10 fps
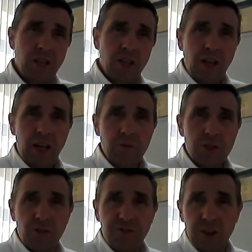So for
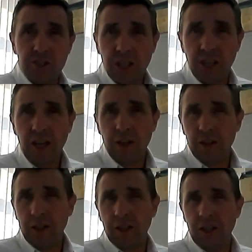us, the key
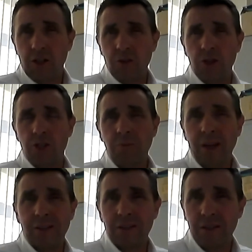issues is to make
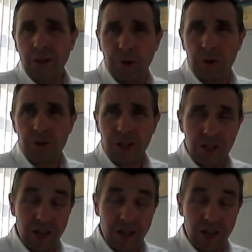a process